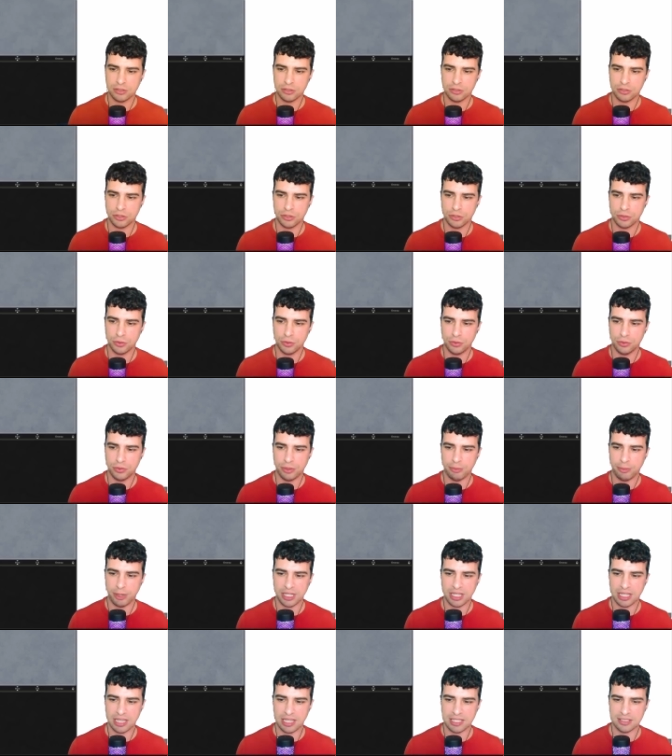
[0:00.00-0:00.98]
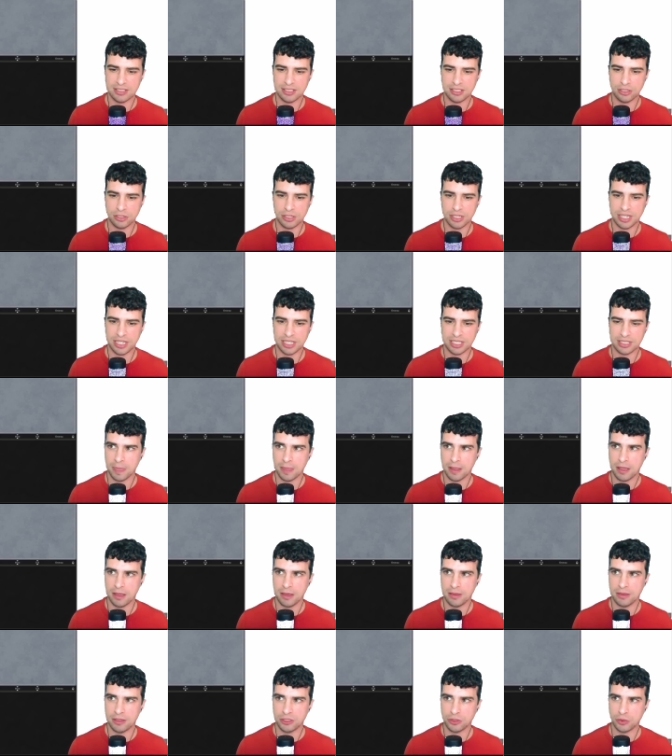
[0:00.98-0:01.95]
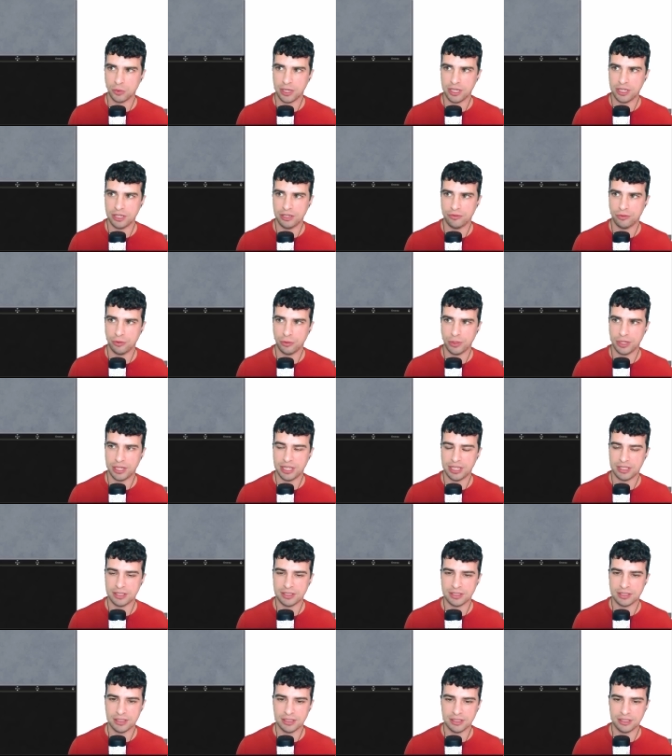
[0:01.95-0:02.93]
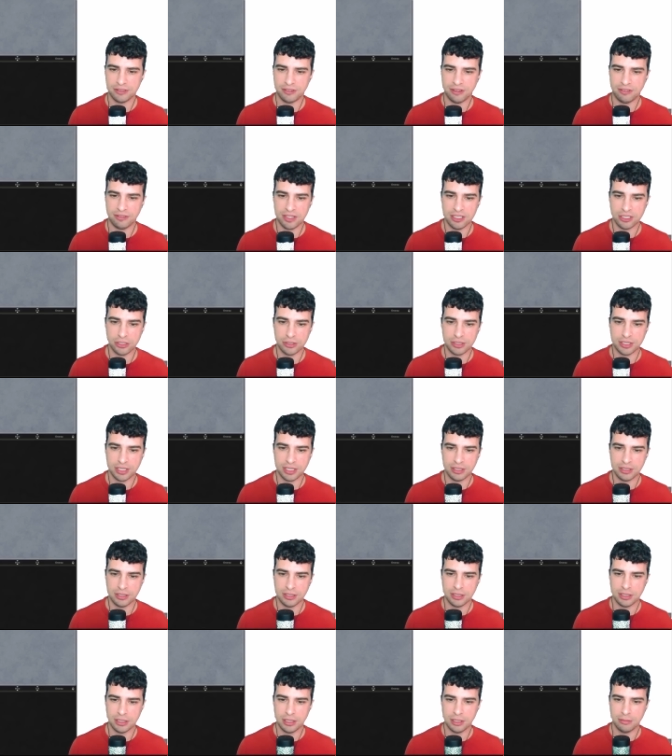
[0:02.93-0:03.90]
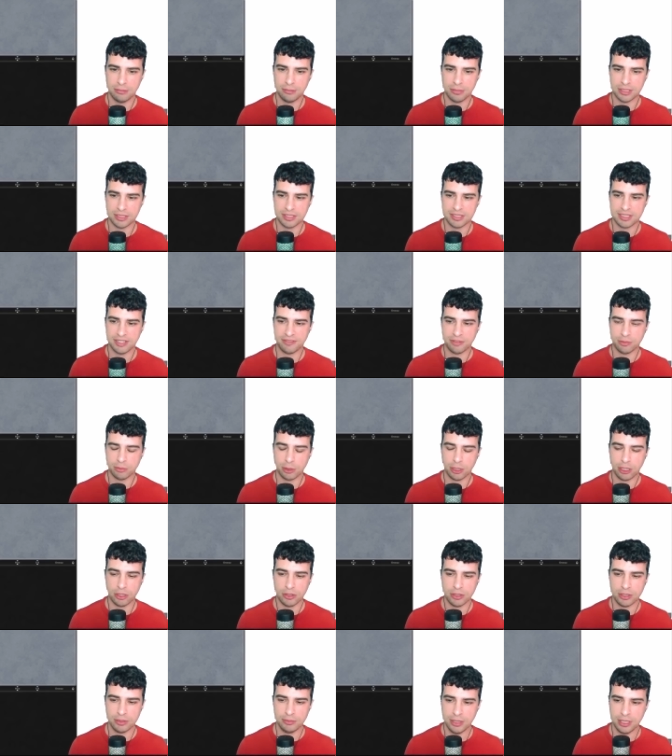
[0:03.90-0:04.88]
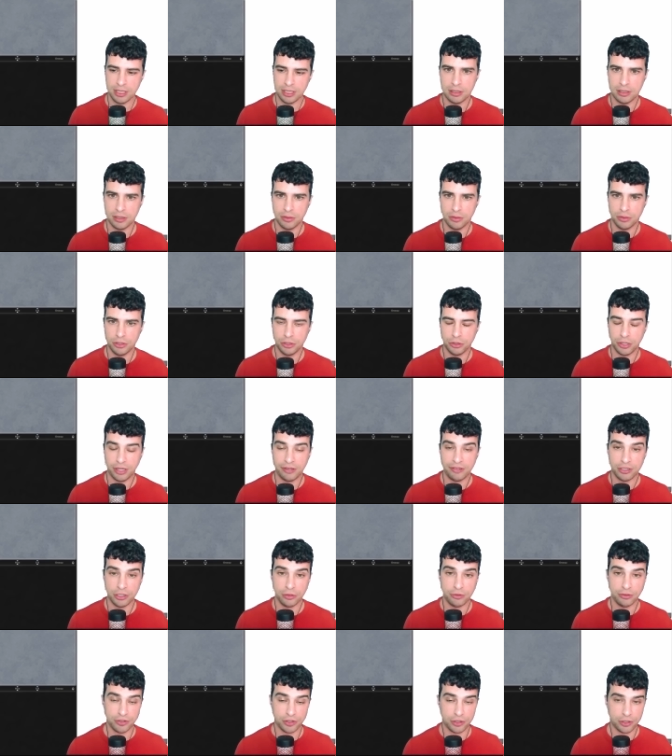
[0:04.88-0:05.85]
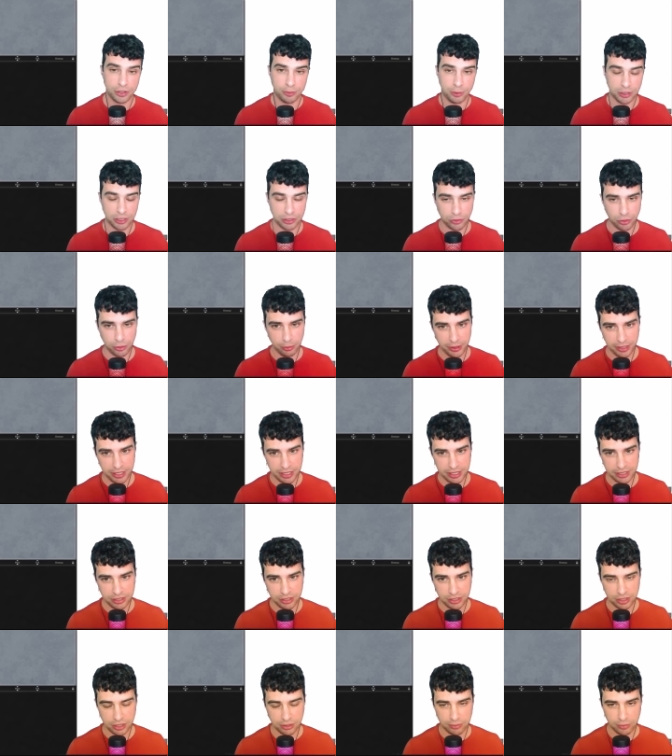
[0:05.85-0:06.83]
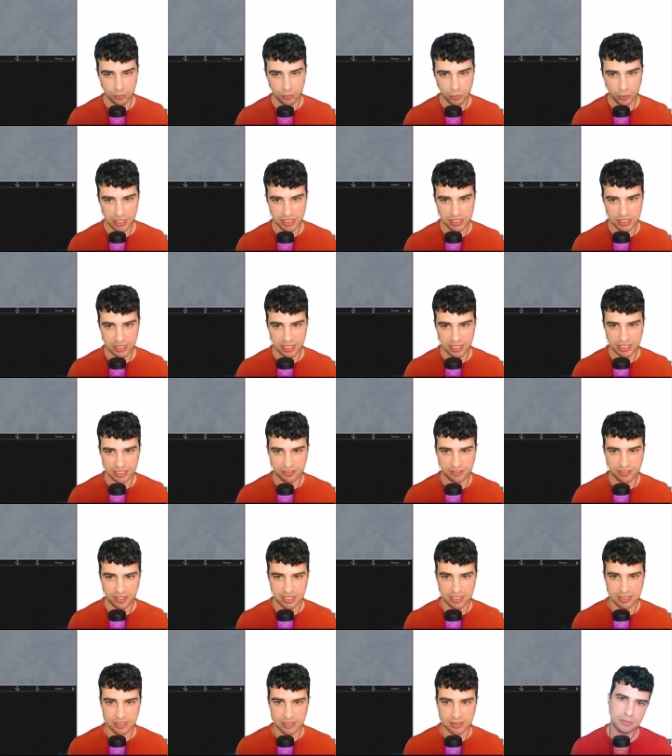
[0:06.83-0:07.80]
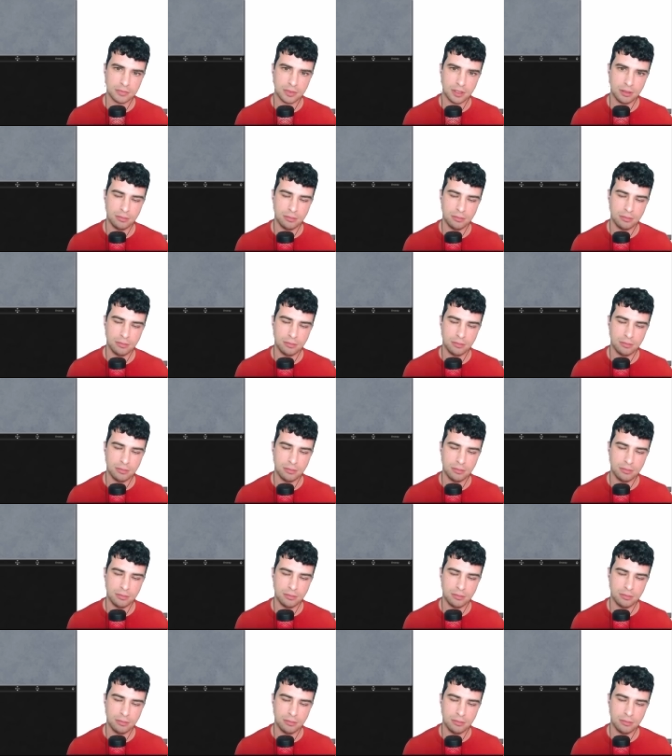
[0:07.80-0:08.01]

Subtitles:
2 remaining lands in our hand. This way, if we hit Faithless Looting, plus Life from the Lawn, you never know if your opponent will play some weird artifact.